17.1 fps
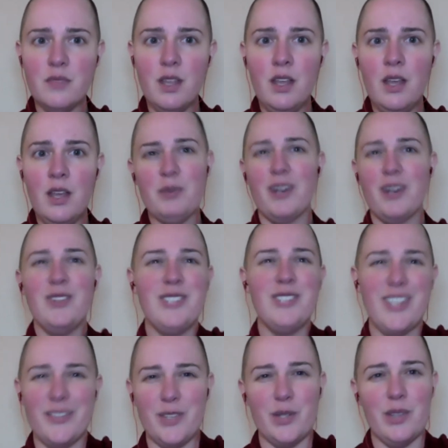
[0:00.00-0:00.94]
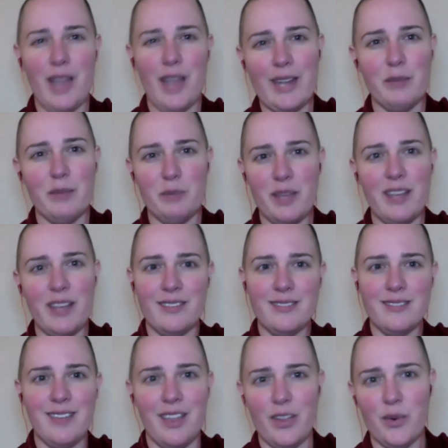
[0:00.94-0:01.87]
But only if you let it be.
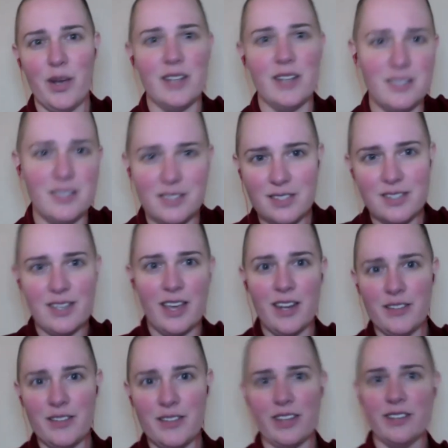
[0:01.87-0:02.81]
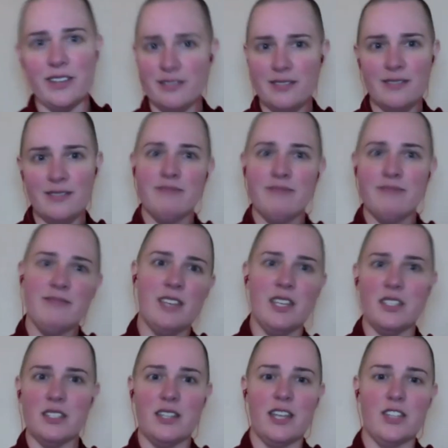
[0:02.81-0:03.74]
Otherwise, it's just kind of a
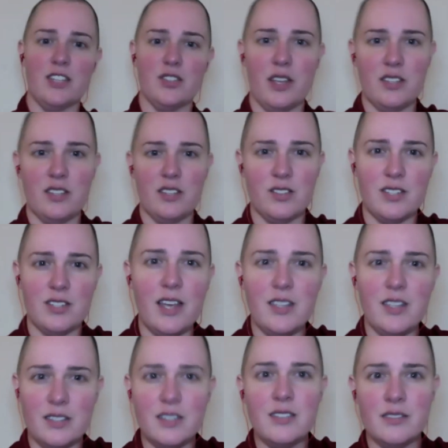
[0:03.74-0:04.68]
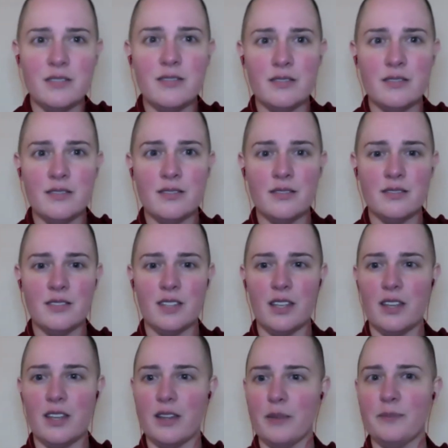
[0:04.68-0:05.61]
intellectual exercise.
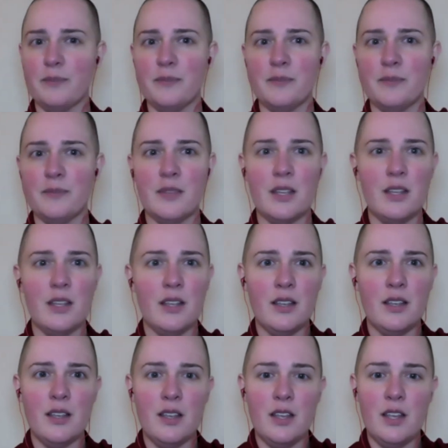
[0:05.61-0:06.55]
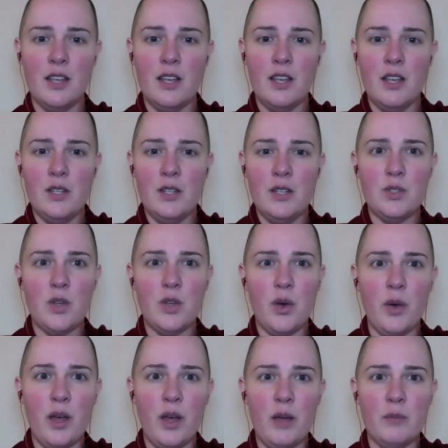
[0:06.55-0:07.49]
Yeah.
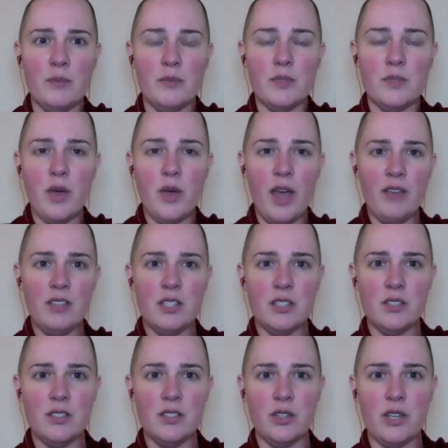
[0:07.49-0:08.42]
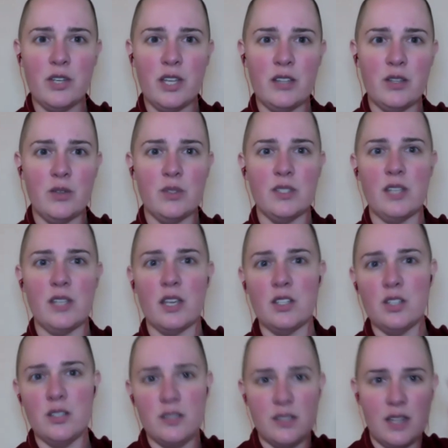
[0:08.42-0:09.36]
So, um, so have a little look at those
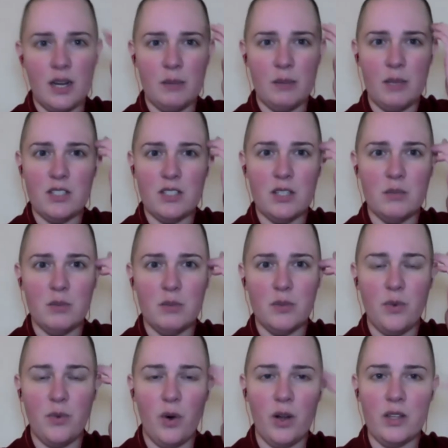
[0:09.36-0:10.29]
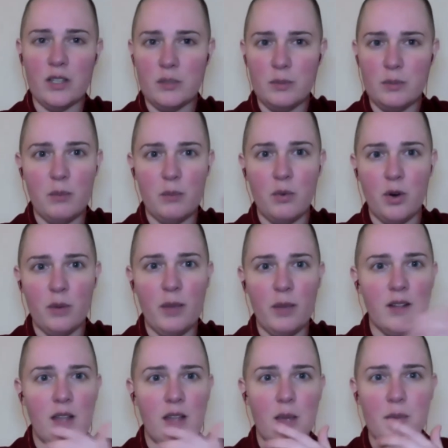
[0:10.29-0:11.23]
sections that I mentioned before, a little bit more about Lama